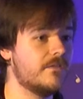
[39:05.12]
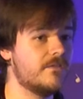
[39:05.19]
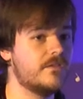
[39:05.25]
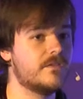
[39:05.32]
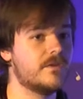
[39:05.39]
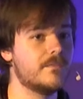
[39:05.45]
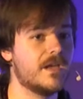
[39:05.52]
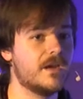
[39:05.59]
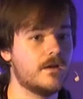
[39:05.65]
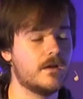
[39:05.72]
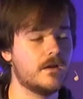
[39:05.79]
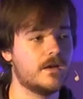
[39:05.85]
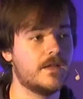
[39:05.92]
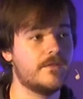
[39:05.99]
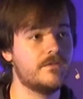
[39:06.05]
these competitor
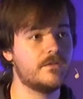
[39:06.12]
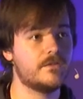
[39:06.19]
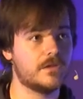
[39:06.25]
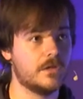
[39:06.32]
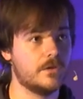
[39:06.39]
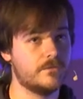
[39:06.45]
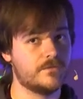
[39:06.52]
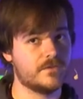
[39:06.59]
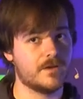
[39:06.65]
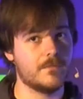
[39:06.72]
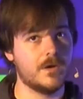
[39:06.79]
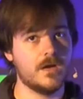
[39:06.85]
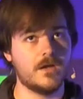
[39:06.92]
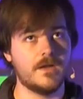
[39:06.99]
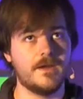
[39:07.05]
as these clones come
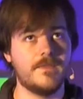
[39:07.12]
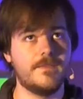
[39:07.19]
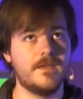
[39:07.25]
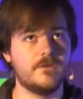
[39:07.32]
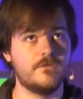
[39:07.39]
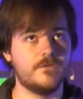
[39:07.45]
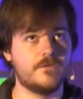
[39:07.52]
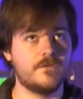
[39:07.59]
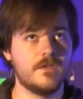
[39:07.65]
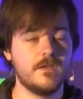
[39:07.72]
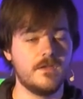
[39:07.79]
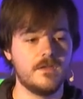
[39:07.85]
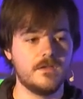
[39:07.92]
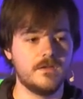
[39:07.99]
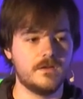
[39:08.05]
on and they just
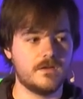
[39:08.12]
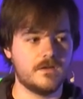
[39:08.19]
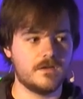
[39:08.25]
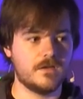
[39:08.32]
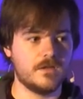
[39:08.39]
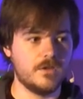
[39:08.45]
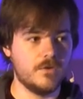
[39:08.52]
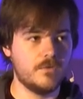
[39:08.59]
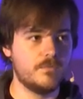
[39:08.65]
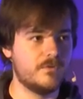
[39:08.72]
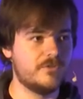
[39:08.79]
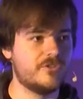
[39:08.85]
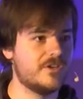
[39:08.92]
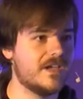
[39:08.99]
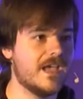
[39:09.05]
clone
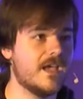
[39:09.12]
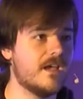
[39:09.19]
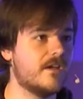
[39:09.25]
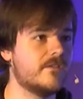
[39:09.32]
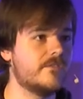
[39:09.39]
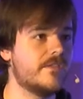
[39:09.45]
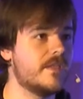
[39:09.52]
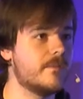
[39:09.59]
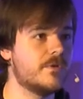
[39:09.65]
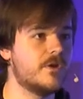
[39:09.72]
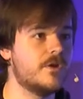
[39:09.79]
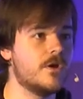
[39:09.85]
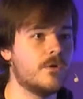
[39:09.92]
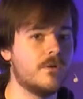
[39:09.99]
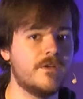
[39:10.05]
what you have and they put
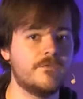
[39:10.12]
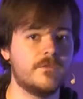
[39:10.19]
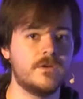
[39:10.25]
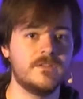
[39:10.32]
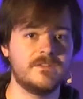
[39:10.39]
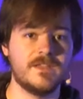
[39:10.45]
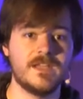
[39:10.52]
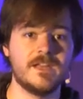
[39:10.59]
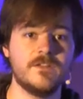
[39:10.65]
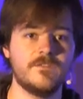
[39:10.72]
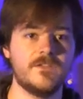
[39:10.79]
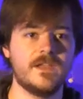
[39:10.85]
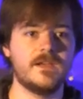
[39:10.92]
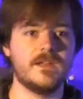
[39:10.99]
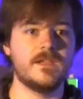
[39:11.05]
no effort into
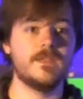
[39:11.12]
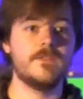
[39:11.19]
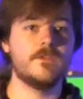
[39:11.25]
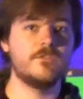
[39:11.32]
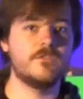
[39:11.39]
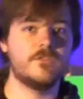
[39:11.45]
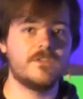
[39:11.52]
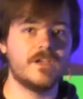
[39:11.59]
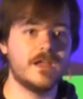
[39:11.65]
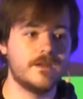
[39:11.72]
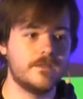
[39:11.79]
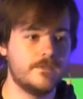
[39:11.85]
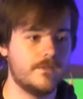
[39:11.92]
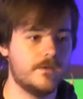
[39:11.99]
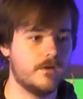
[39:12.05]
innovating and they're just kind
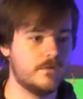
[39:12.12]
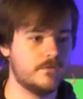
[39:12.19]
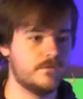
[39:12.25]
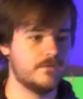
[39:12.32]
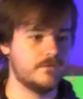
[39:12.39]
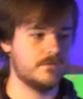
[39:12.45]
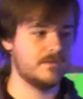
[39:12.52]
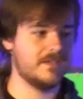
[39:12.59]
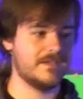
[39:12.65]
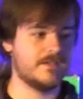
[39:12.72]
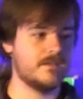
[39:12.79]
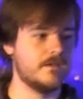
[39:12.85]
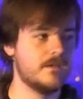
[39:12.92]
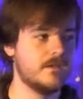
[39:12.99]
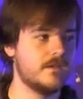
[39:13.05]
of there to like
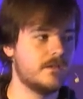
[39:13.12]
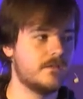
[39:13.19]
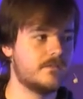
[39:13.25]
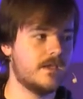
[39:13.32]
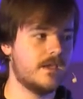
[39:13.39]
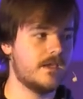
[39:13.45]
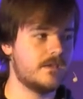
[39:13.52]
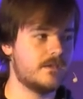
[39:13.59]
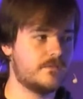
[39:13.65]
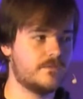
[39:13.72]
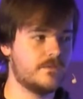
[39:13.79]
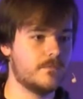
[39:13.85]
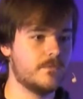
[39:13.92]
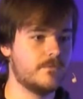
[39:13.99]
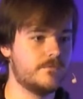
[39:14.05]
take
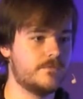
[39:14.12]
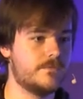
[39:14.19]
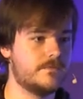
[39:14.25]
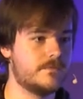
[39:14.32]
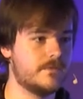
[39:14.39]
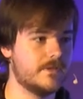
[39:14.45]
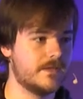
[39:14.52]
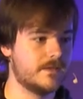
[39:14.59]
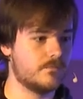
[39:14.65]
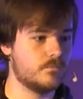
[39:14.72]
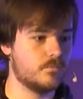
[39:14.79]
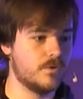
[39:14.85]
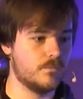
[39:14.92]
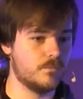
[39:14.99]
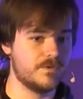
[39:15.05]
some of like
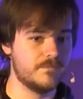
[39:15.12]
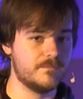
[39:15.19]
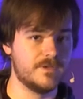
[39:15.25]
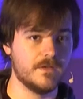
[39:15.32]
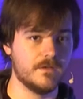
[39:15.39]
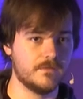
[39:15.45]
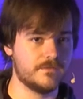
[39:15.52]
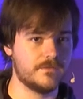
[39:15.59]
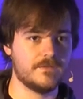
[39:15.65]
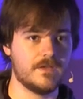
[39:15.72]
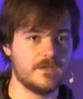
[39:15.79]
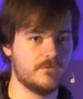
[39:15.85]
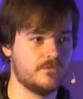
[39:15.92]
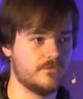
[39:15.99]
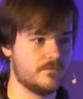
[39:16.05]
what we built
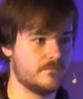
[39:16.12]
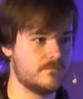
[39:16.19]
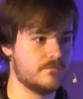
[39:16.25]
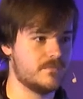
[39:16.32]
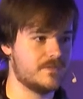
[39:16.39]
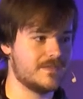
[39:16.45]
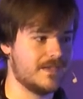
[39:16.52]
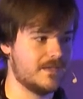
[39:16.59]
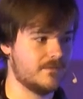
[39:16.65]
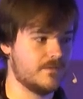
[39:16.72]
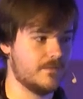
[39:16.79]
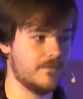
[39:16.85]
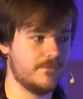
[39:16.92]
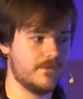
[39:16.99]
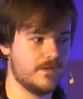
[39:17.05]
and just take
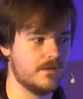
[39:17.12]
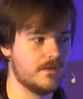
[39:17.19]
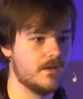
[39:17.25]
some of it.